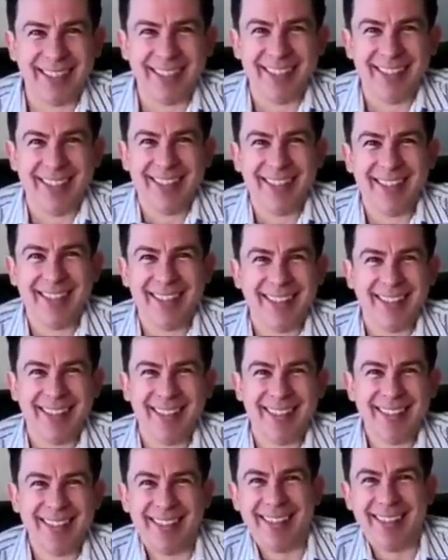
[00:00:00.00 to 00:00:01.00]
Sorry
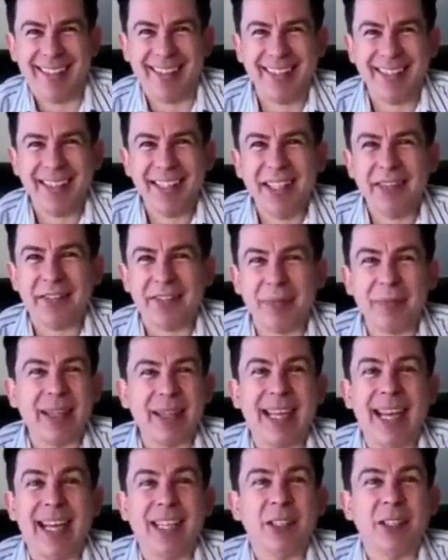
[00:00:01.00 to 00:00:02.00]
from the
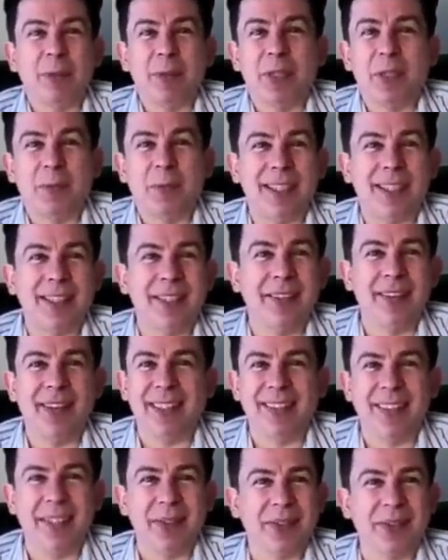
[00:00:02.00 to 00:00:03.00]
cat's perspective, that
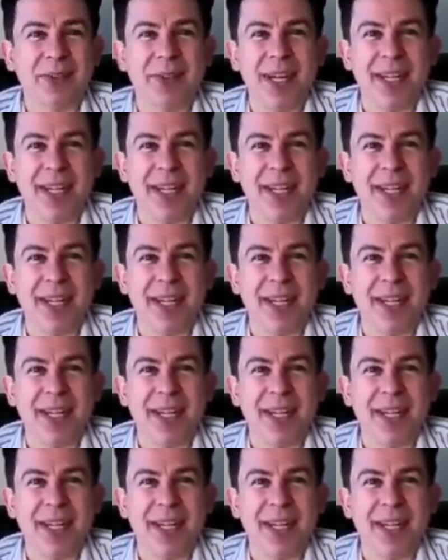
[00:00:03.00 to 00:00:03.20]
sounds great.